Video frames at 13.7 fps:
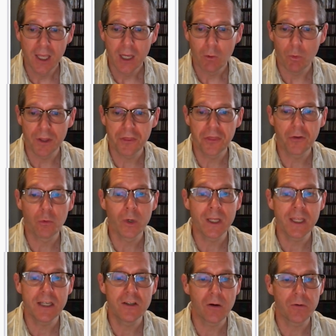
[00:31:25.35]
with the really
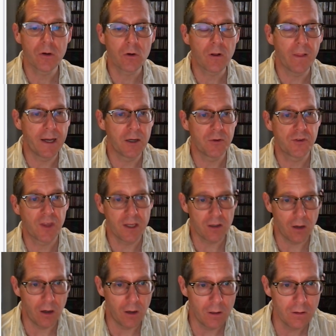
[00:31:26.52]
don't know clouds at
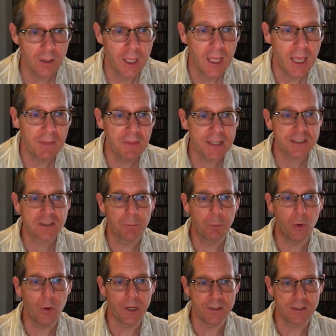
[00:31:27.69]
all. And that's the
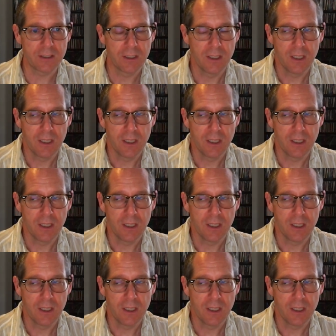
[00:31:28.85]
point.